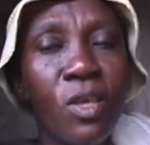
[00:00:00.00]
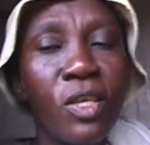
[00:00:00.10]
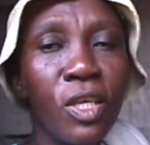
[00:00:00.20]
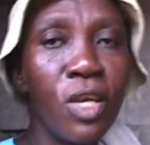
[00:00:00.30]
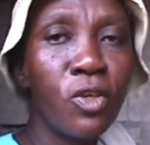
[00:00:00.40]

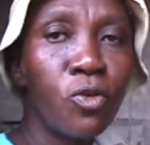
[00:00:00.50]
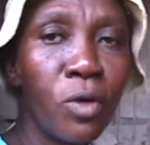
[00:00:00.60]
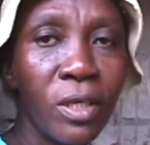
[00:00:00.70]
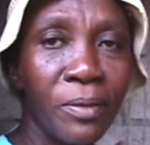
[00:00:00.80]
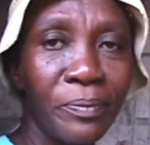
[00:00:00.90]
You see your
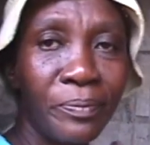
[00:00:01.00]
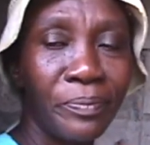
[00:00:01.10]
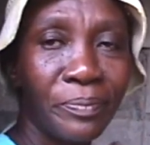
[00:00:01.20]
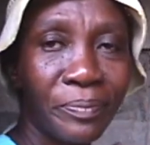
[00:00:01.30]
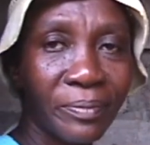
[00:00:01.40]
throat?
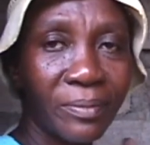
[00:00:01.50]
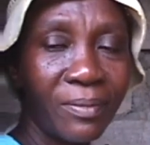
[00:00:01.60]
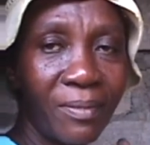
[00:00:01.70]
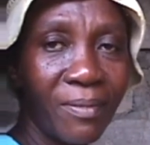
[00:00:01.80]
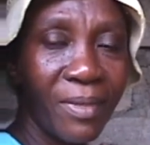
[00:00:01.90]
Mm-hmm.
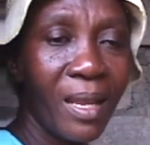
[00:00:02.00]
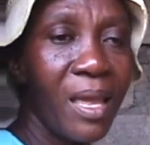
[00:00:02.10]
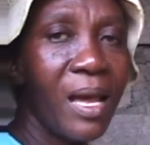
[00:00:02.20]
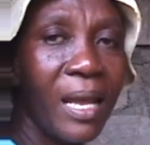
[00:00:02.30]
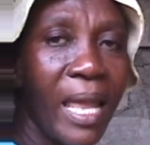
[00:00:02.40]

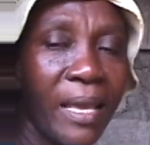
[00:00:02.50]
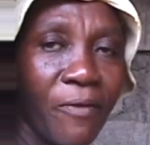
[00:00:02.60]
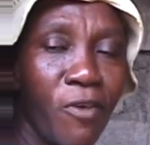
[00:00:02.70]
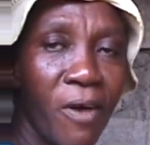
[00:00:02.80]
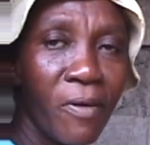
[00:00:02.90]
Like
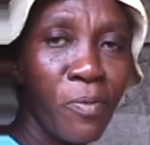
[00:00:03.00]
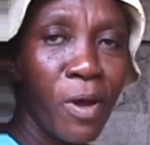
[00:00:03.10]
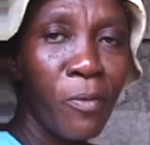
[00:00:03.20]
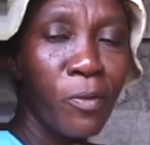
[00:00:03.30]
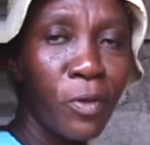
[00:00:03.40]
if you have a
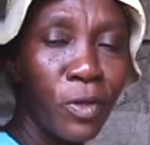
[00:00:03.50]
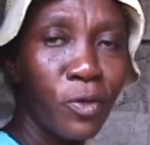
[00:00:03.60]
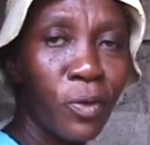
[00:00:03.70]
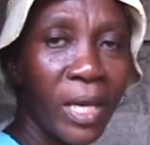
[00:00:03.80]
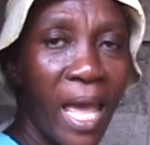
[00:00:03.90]
problem with the
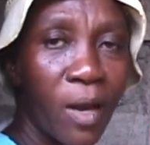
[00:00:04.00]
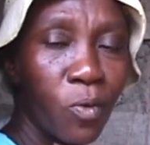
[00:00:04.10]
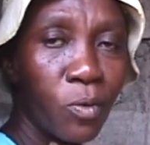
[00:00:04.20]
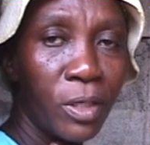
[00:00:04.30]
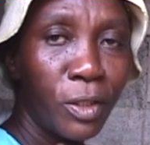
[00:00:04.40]
throat, like
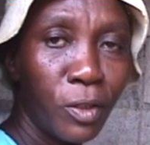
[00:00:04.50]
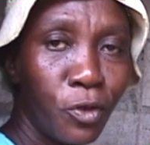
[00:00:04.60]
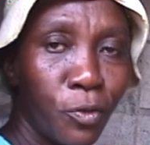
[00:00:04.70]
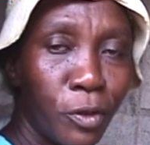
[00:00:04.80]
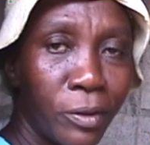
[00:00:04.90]
cold in the
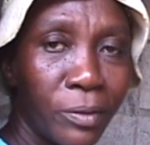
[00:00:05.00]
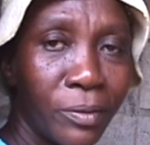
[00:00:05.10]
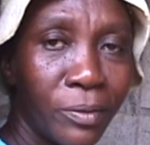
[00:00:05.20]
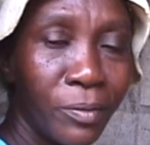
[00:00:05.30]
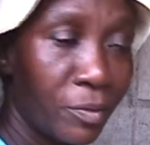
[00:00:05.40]
throat,
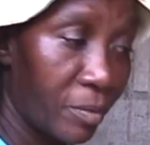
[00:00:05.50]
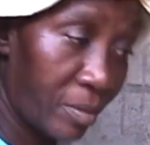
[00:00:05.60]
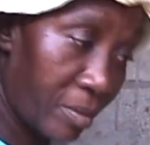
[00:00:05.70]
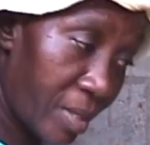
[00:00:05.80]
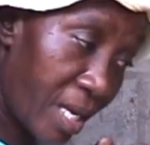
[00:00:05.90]
mm-hmm.
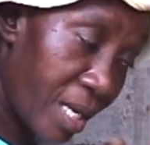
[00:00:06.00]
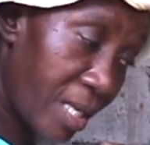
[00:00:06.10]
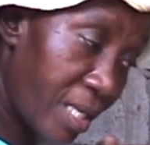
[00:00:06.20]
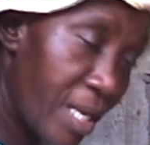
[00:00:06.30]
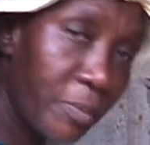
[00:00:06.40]
you get
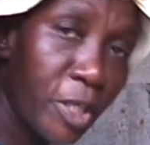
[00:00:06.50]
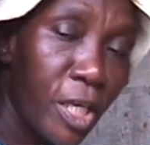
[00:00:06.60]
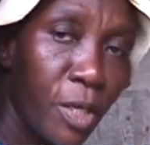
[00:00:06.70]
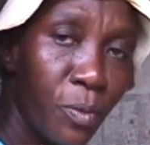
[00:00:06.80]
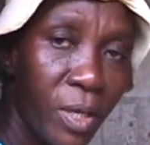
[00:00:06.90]
the same
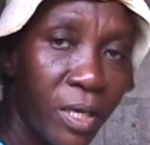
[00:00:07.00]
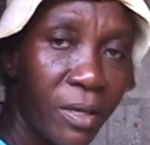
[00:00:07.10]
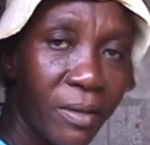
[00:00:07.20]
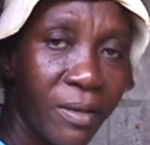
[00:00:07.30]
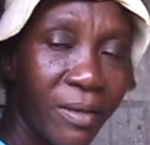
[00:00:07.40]
chicken
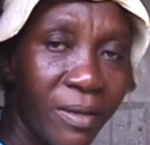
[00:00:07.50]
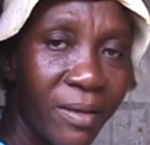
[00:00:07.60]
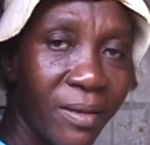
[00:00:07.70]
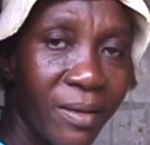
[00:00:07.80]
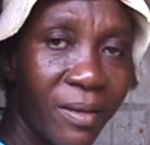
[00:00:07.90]
weed
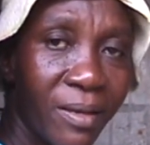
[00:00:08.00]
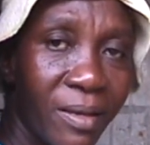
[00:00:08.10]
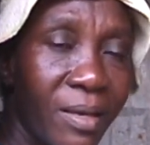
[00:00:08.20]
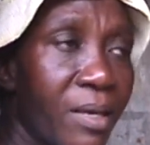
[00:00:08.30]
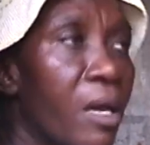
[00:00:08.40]

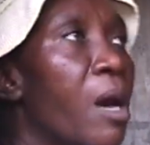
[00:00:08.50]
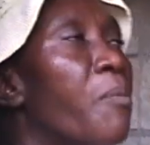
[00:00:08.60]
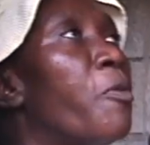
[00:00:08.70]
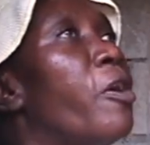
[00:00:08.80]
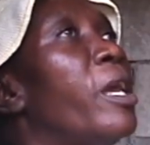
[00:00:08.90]

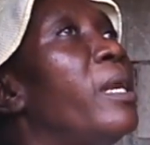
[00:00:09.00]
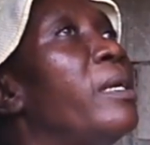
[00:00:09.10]
and boil